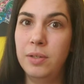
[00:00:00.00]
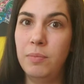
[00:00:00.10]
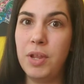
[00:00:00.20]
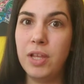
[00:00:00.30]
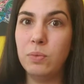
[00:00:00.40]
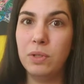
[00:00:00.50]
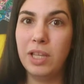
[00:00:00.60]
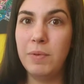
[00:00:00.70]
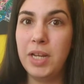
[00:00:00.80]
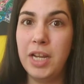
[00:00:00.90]
because we're
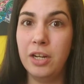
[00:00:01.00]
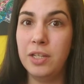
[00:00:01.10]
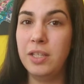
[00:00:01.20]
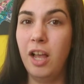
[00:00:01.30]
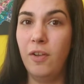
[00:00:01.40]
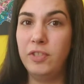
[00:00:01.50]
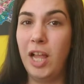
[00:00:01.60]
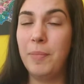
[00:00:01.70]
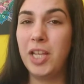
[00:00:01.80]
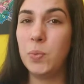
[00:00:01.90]
limiting ourselves,
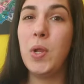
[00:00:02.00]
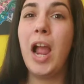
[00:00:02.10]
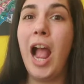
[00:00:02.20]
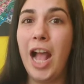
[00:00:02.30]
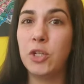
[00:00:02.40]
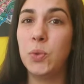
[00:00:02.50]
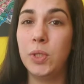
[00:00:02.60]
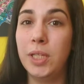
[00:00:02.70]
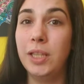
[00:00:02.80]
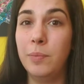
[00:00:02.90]
not because we are
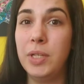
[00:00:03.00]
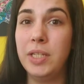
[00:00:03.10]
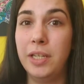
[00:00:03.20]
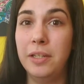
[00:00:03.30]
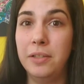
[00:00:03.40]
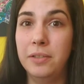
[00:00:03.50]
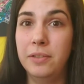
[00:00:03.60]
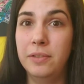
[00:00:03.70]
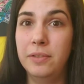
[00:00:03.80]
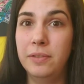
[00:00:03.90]
actually limited.
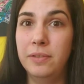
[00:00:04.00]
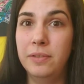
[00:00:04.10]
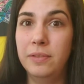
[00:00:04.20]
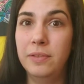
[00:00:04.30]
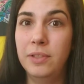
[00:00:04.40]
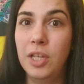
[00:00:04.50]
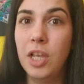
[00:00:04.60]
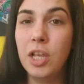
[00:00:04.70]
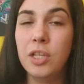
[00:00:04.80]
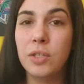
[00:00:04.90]

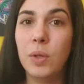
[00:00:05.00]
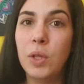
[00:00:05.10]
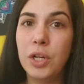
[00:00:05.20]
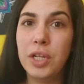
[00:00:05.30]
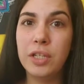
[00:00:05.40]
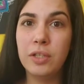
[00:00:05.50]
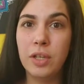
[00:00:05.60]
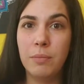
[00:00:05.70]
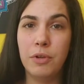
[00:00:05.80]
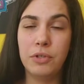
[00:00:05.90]
So learning
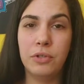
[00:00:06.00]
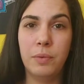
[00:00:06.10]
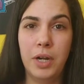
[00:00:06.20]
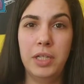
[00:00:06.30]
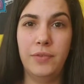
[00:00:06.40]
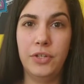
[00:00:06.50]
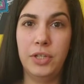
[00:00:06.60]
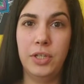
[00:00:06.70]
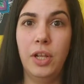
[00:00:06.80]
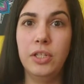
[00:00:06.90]
emotional awareness
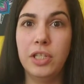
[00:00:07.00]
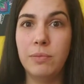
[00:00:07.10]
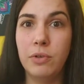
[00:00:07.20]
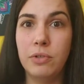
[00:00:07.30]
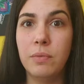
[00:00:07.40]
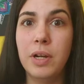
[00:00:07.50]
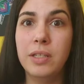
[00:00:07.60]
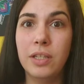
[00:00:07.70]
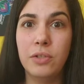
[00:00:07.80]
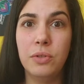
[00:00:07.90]
versus indulgence. Emotional
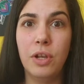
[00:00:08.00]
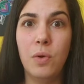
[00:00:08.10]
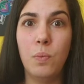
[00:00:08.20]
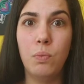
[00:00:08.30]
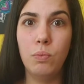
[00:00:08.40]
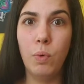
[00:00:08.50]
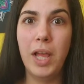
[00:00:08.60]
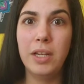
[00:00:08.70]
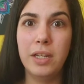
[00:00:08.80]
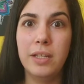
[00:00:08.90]
awareness lets you know
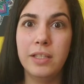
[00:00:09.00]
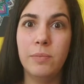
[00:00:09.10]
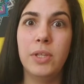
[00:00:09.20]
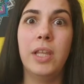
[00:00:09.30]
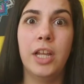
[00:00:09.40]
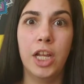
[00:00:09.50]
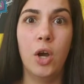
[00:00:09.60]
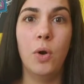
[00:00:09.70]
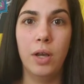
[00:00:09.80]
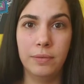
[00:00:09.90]
what needs to be let
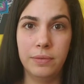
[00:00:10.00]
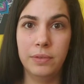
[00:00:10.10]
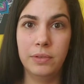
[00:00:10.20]
go of.